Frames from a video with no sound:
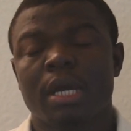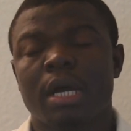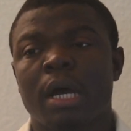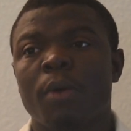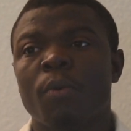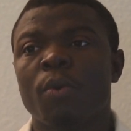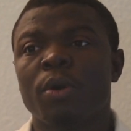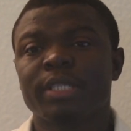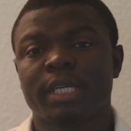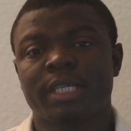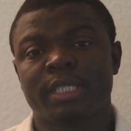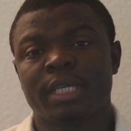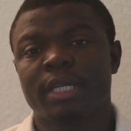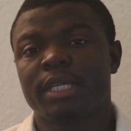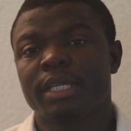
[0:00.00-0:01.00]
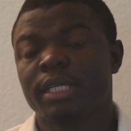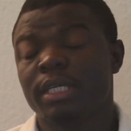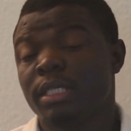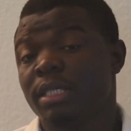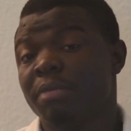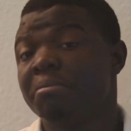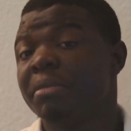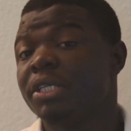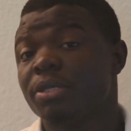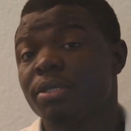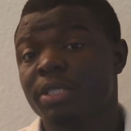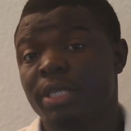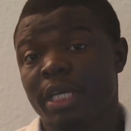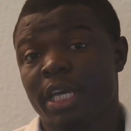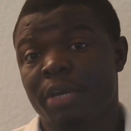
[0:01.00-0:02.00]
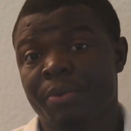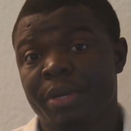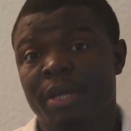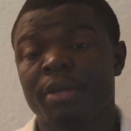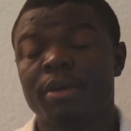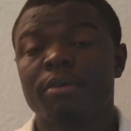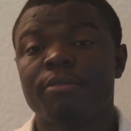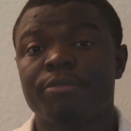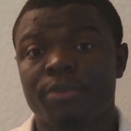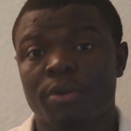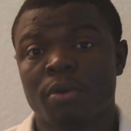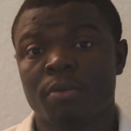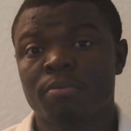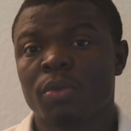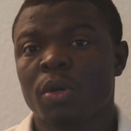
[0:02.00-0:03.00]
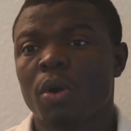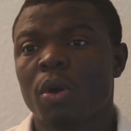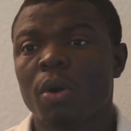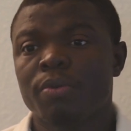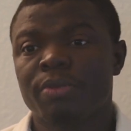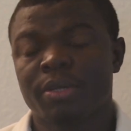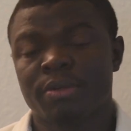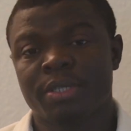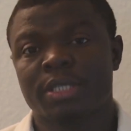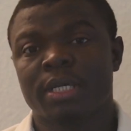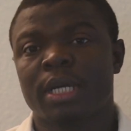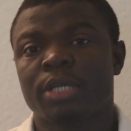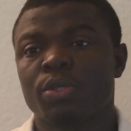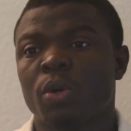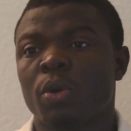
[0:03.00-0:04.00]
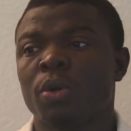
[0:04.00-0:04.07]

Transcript: And what exactly is the major takeaway from all the research